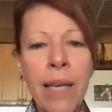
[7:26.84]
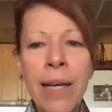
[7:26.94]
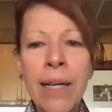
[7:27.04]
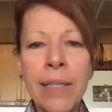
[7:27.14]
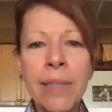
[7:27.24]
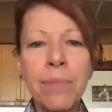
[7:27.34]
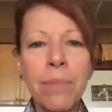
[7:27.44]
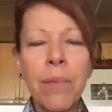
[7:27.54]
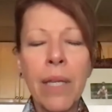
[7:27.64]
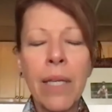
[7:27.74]
yeah,
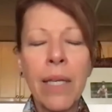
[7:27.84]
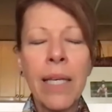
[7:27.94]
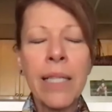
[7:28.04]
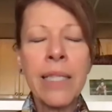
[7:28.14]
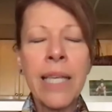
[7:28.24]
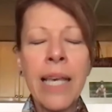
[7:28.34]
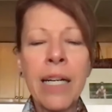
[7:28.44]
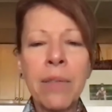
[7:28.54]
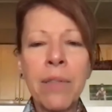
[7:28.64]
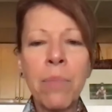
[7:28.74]

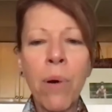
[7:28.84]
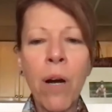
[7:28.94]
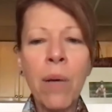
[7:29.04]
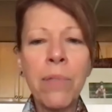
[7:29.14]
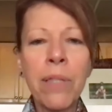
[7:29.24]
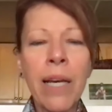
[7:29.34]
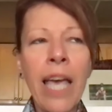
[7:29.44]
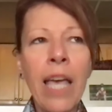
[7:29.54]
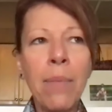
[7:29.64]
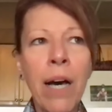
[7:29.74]
the prompts
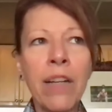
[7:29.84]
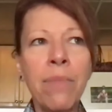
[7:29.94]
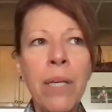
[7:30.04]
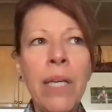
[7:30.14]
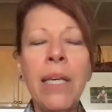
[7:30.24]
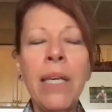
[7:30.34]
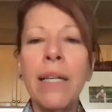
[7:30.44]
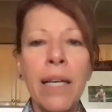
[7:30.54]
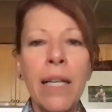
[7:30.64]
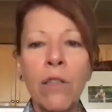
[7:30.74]
came out of me
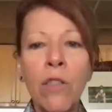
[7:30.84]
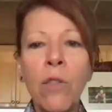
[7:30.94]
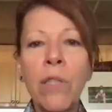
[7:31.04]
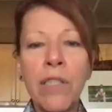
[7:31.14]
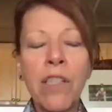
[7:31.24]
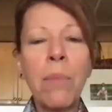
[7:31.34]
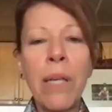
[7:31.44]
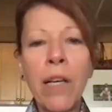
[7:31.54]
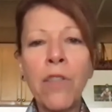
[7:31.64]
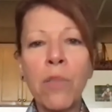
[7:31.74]
using
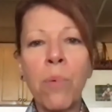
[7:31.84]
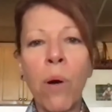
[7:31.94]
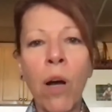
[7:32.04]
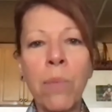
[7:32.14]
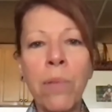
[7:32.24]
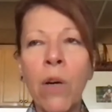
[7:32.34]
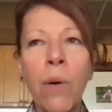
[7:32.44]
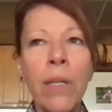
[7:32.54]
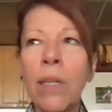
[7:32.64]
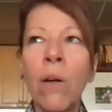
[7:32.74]
somebody else's prompts and
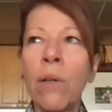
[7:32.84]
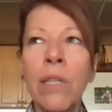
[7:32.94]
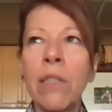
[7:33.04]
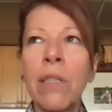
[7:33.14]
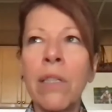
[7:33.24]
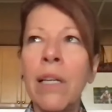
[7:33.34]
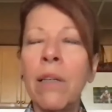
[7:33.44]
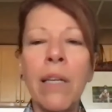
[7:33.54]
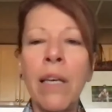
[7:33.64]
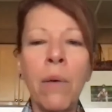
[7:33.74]
going, no,
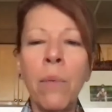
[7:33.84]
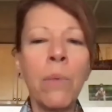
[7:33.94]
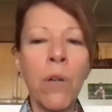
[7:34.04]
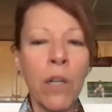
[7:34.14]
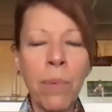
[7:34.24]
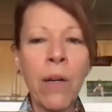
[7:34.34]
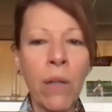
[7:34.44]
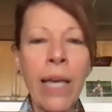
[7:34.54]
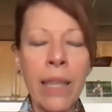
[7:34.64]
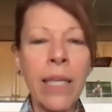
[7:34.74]
it would work
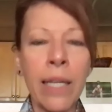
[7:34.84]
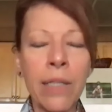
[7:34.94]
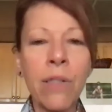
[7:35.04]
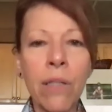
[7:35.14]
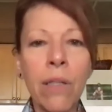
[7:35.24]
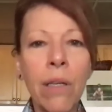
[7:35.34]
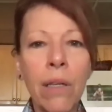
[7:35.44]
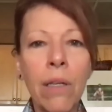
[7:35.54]
better like this.